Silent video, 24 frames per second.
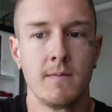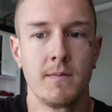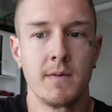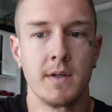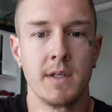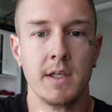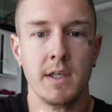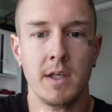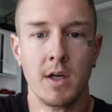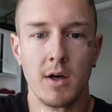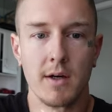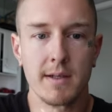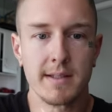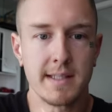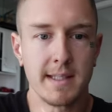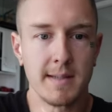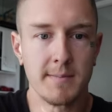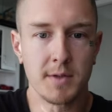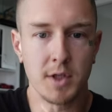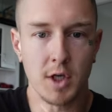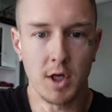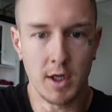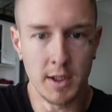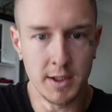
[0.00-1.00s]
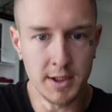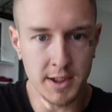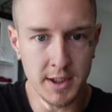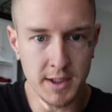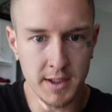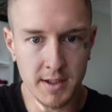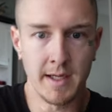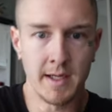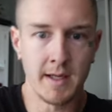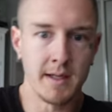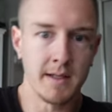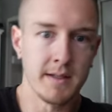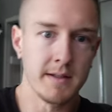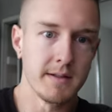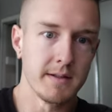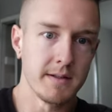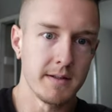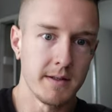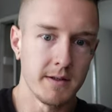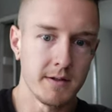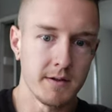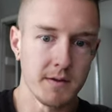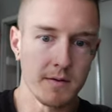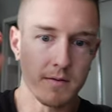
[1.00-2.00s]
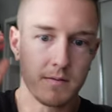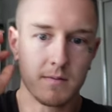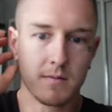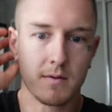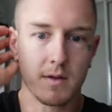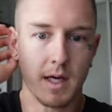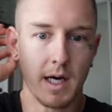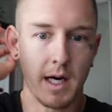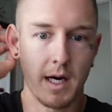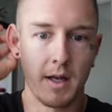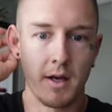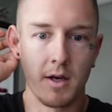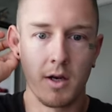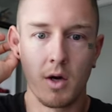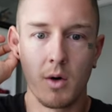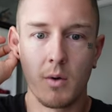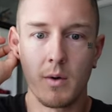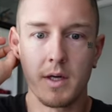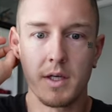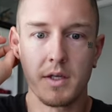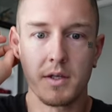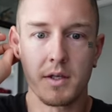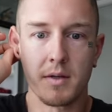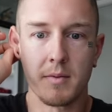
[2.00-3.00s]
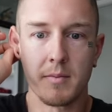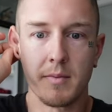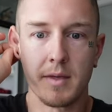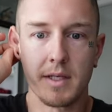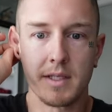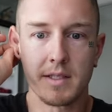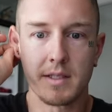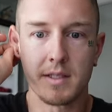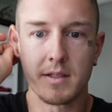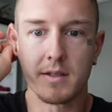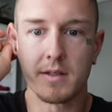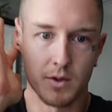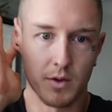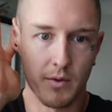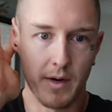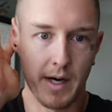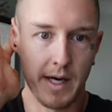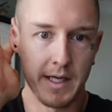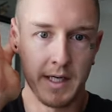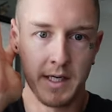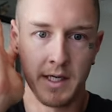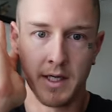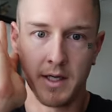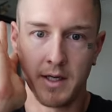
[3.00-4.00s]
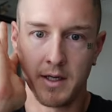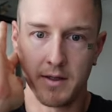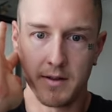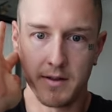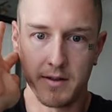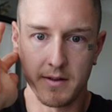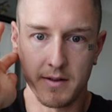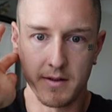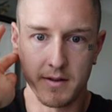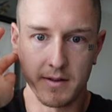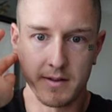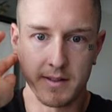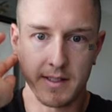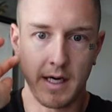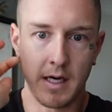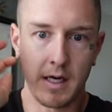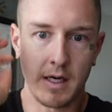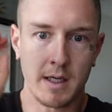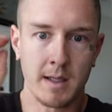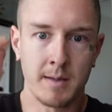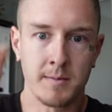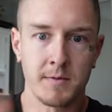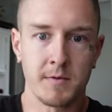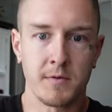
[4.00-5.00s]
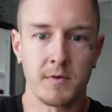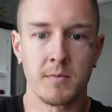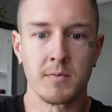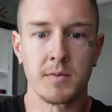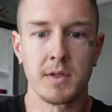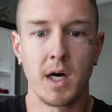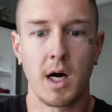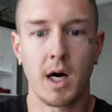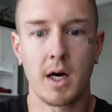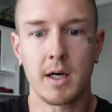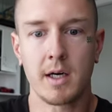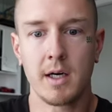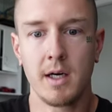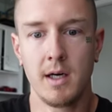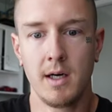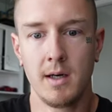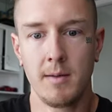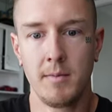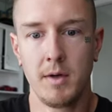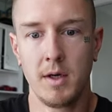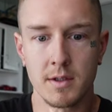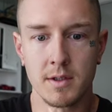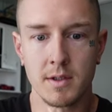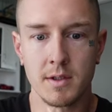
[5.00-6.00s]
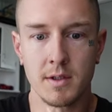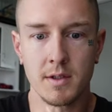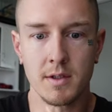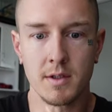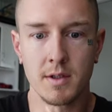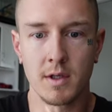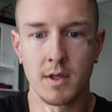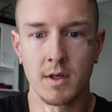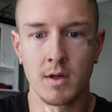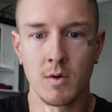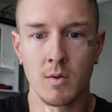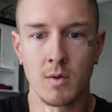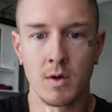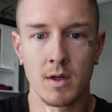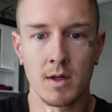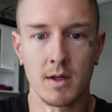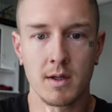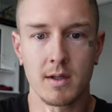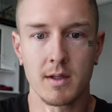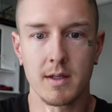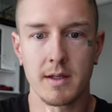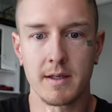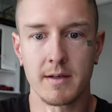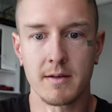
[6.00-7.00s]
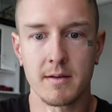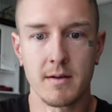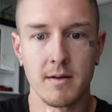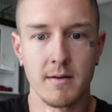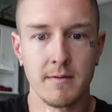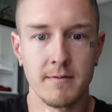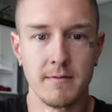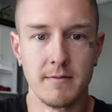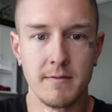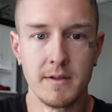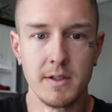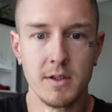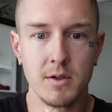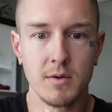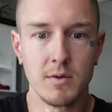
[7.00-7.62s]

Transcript: you know, it seems urgent and there's kind of no way you can miss it. So right here, this is how it comes from DocHub. You're gonna wanna click view